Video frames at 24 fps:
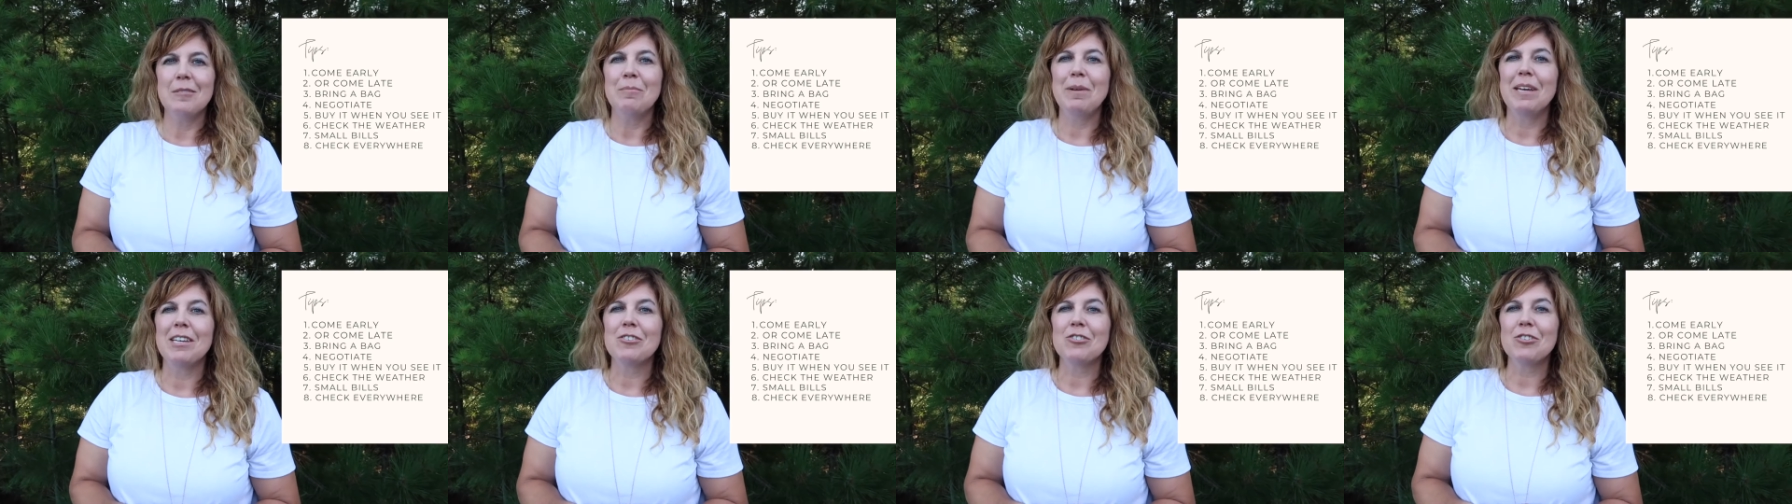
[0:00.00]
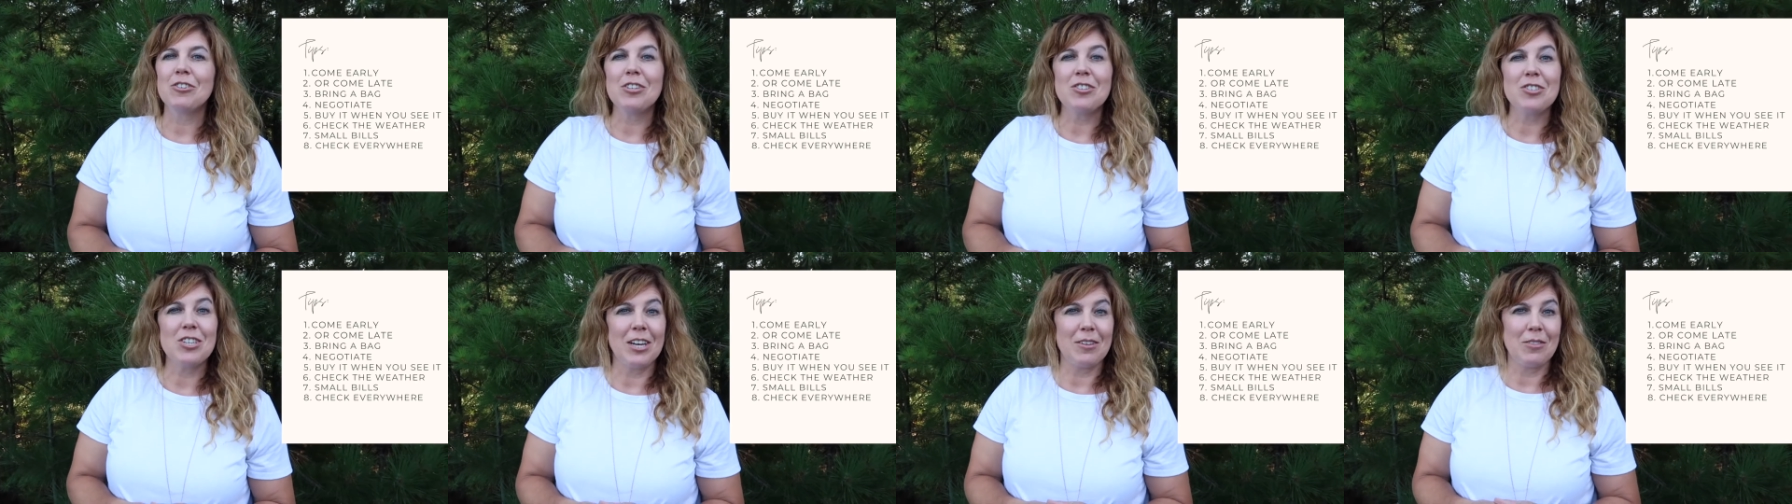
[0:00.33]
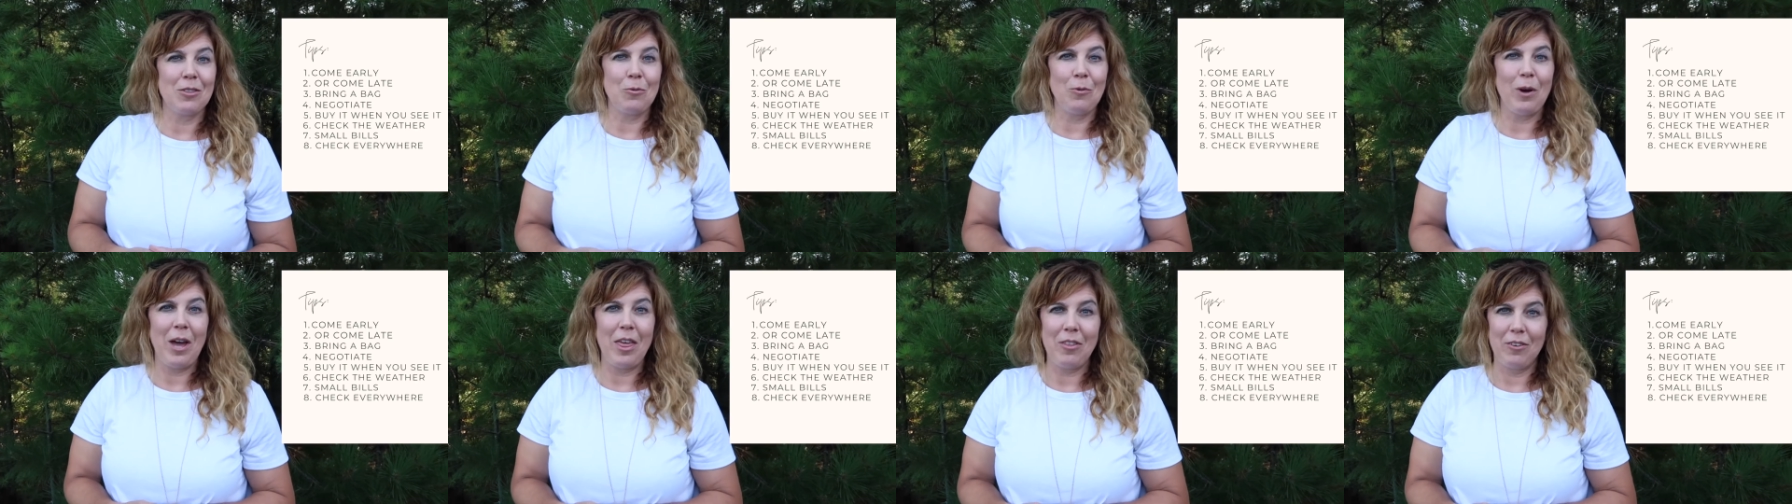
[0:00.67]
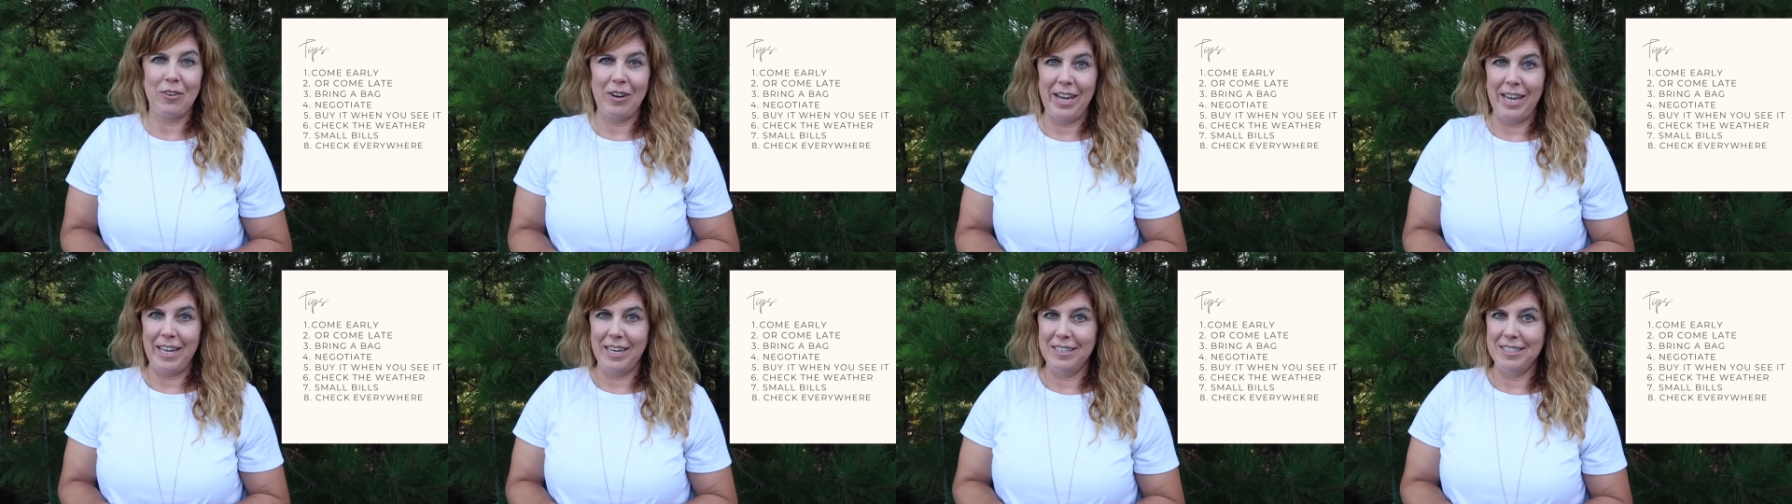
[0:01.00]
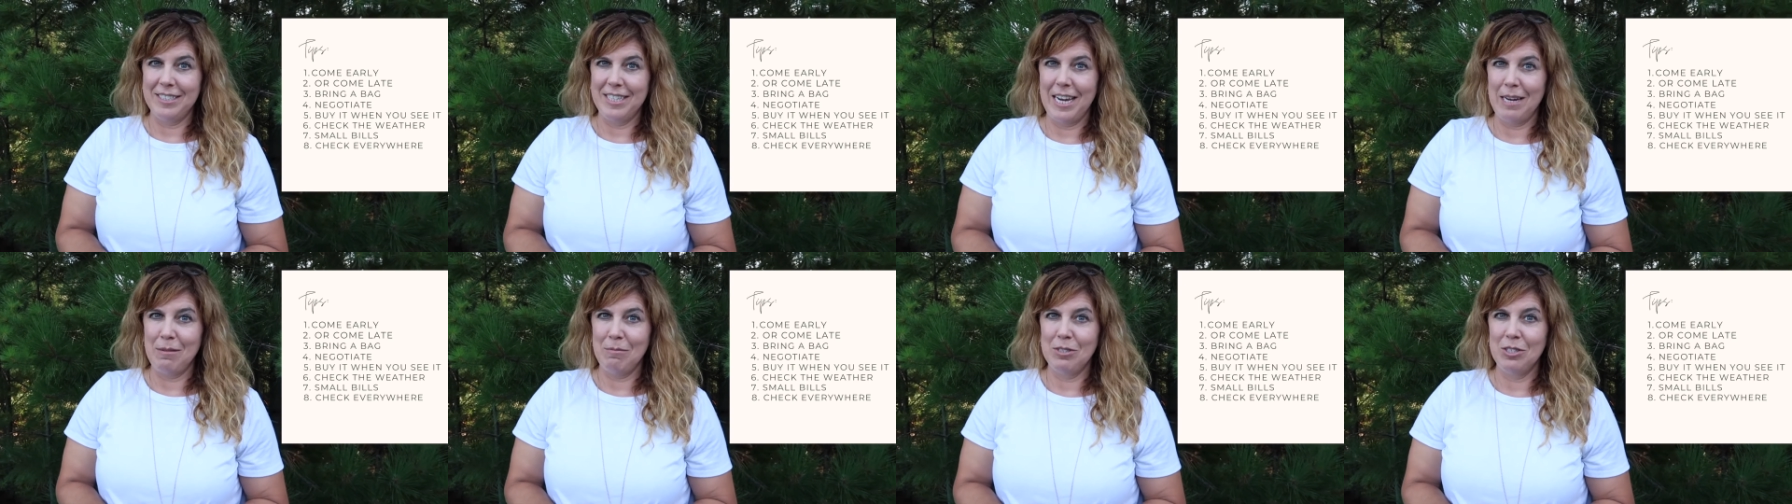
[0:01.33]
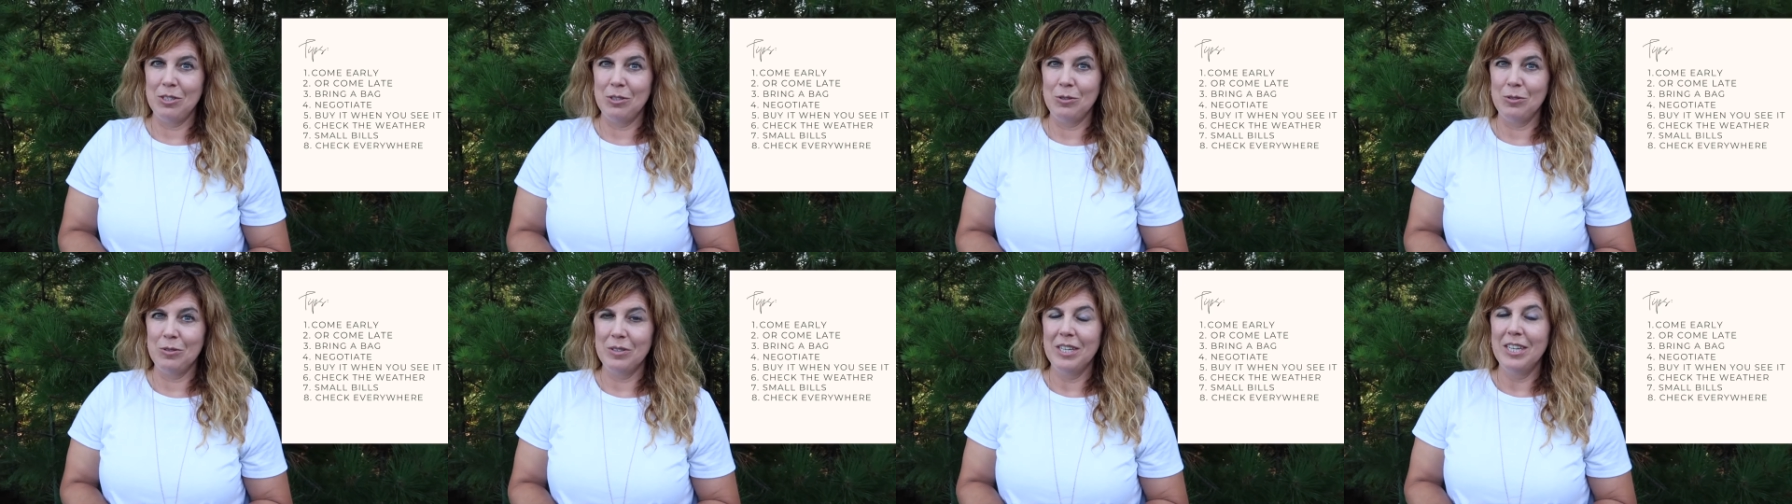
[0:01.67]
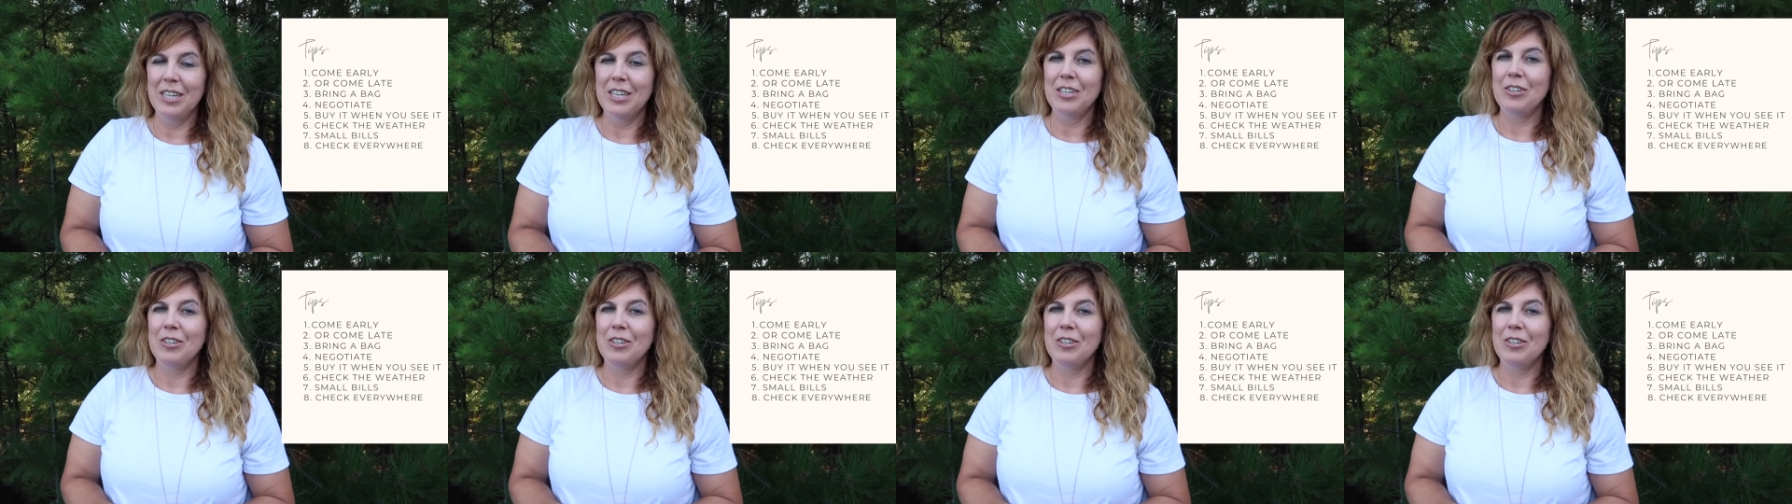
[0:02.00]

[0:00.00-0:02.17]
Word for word: Make sure to check the weather ahead of time too.